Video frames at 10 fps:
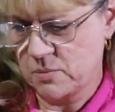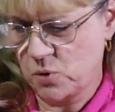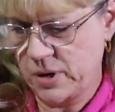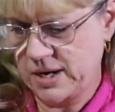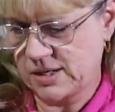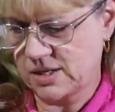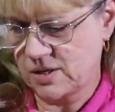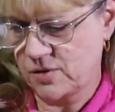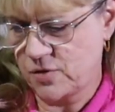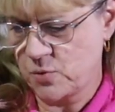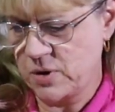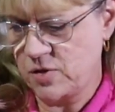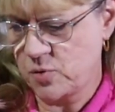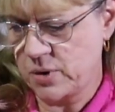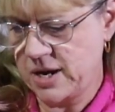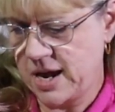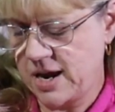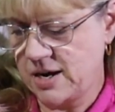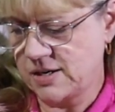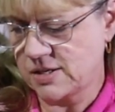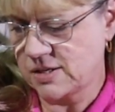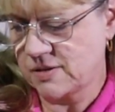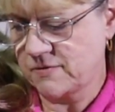0.338